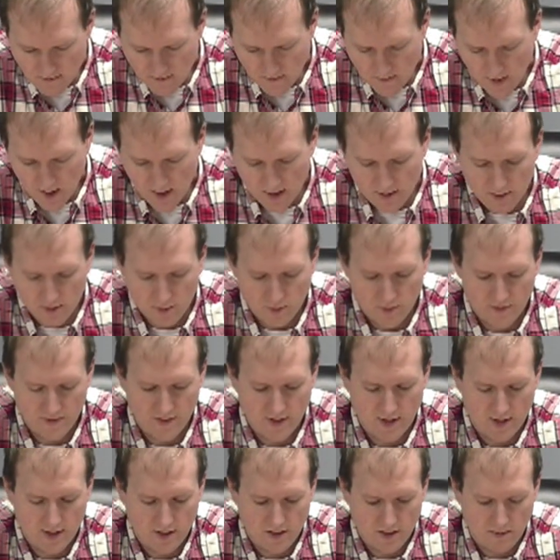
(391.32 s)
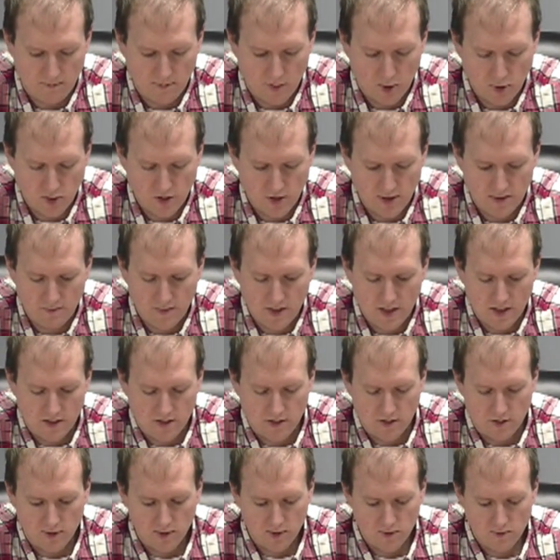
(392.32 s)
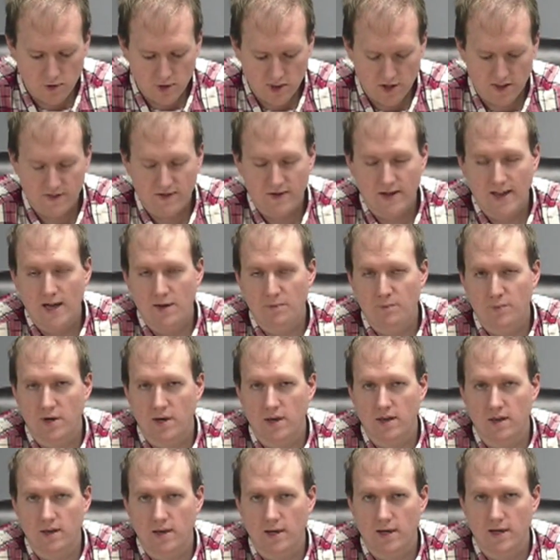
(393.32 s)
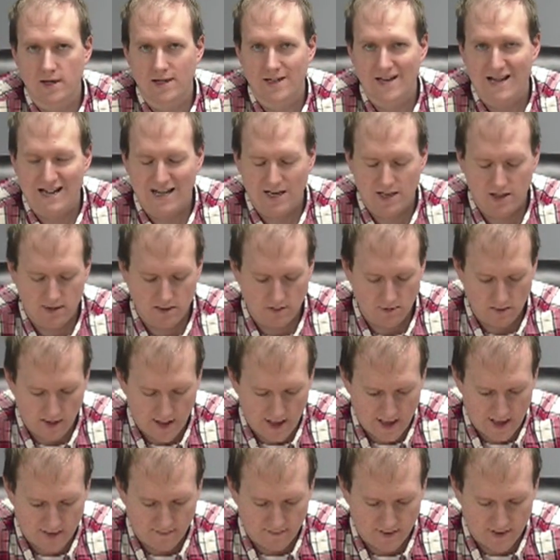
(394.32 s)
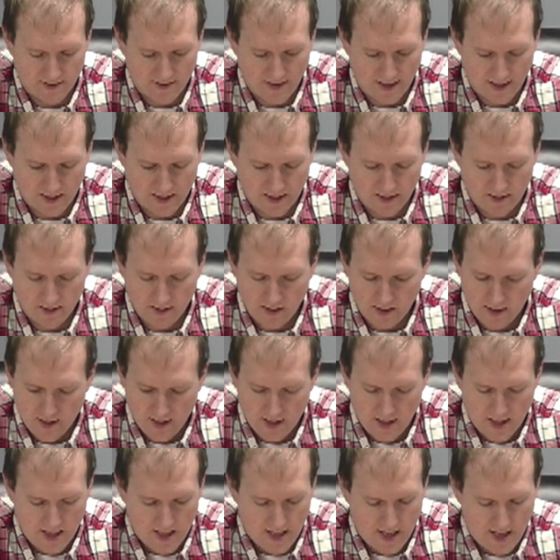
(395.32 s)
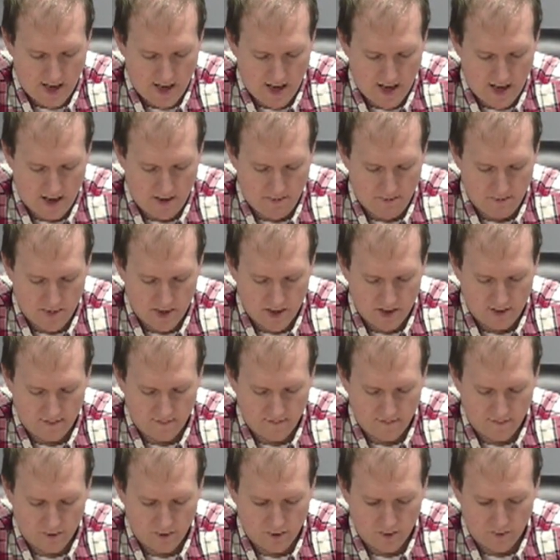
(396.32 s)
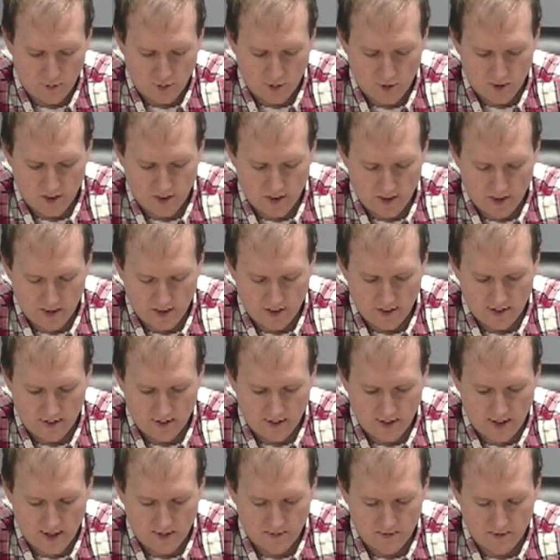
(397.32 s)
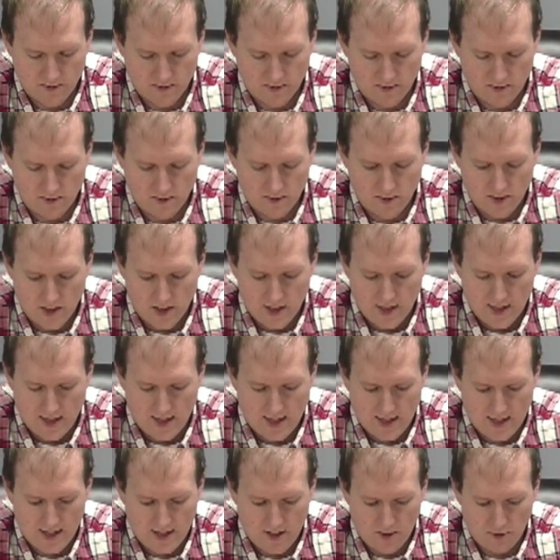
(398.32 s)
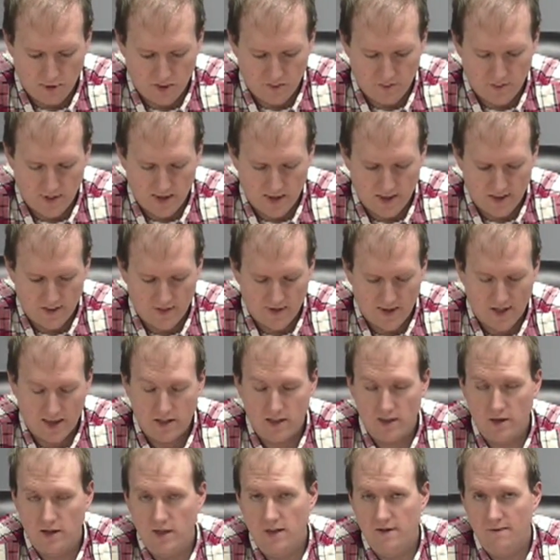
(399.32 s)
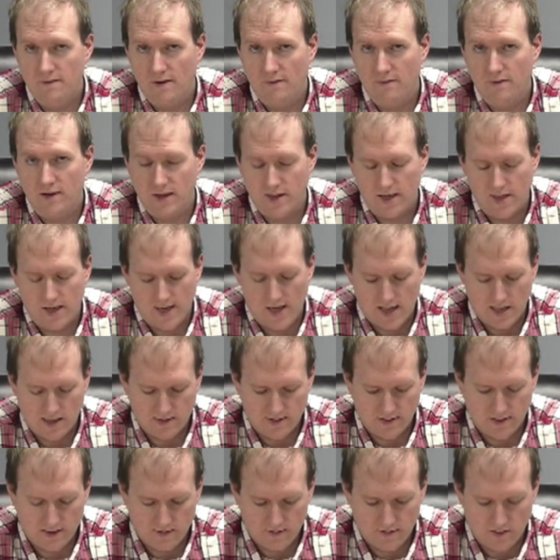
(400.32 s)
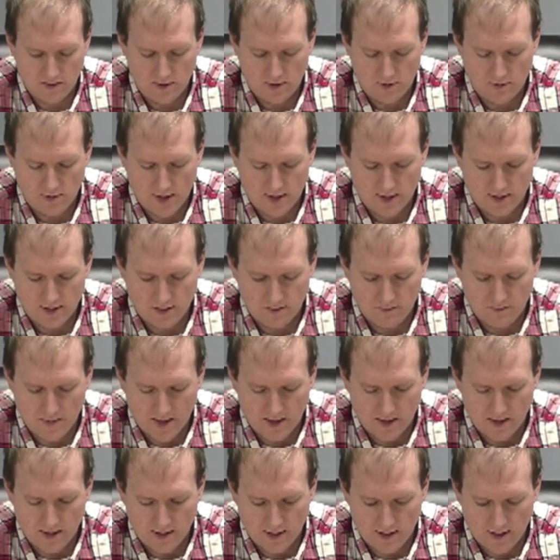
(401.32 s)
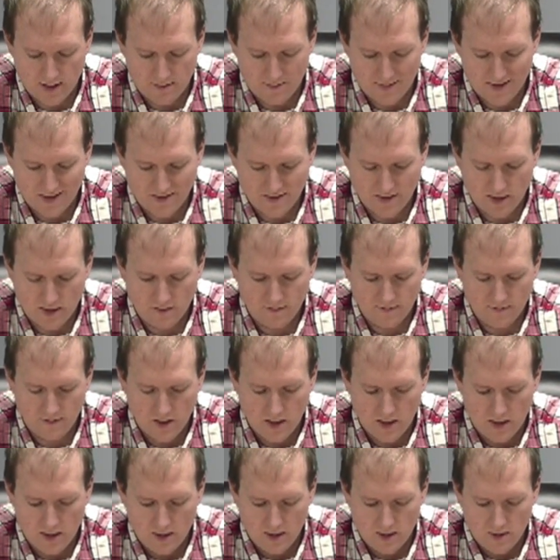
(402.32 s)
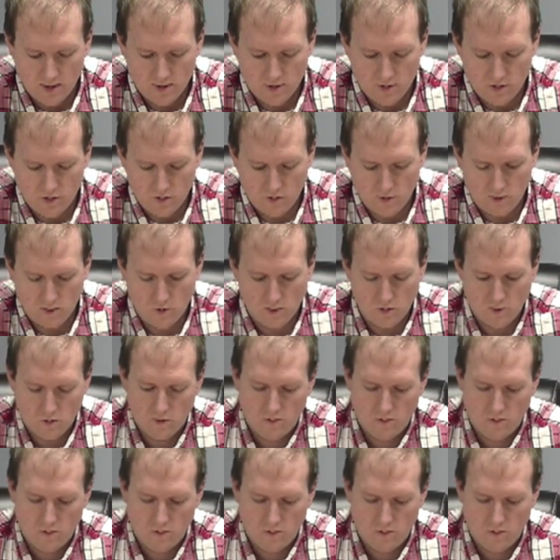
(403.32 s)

There was a motion made to do just that, but it died due to lack of a second. And then furthermore, the council ultimately decided to leave everything as is and directed myself to